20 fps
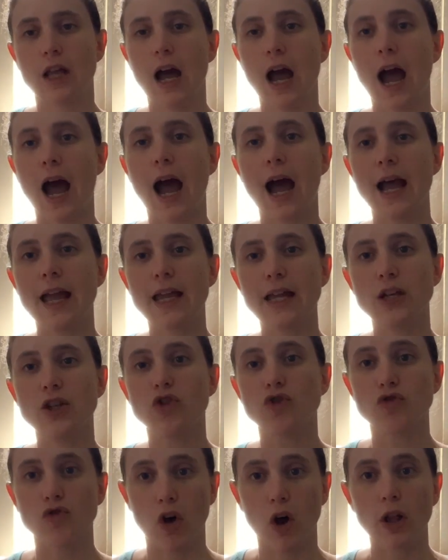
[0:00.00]
I
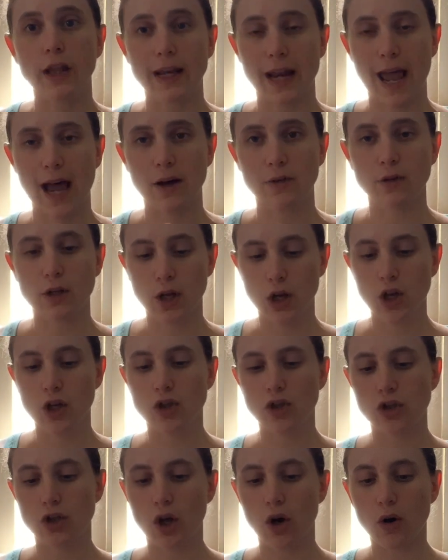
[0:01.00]
draw it out.
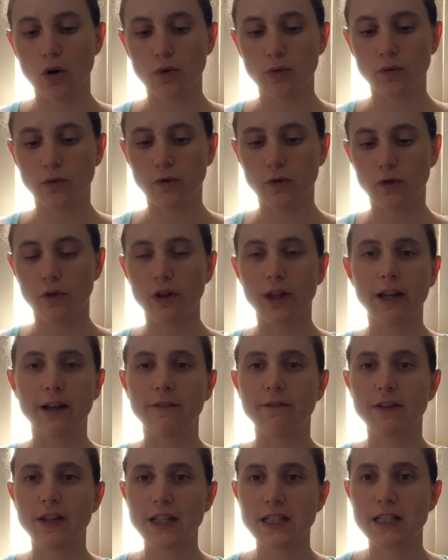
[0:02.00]
So for like a
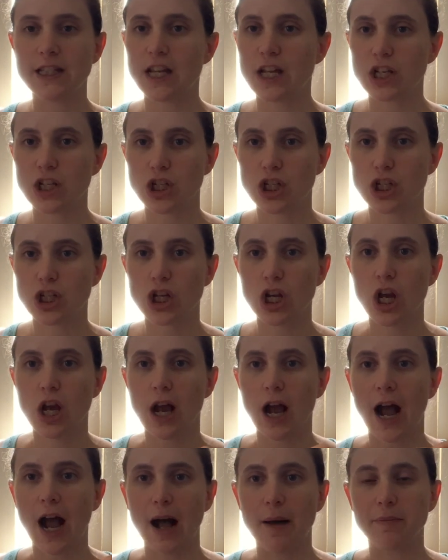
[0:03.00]
V-stitch,
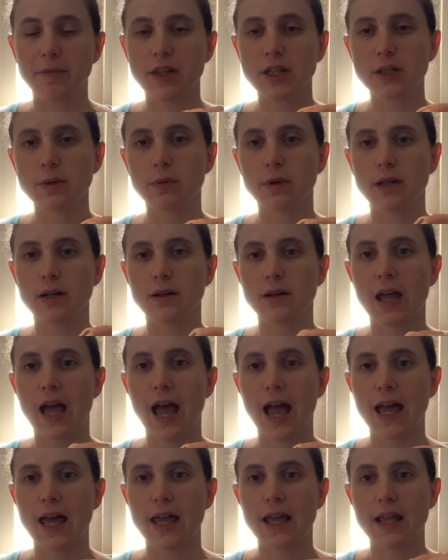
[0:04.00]
this one
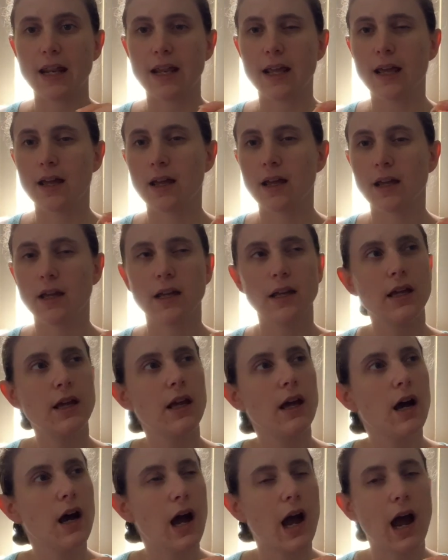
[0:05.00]
had,
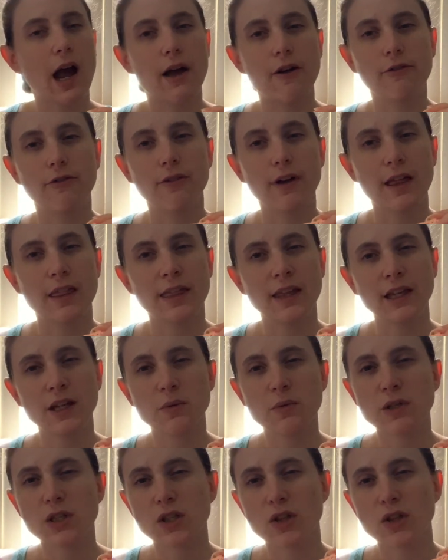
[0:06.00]
I think it was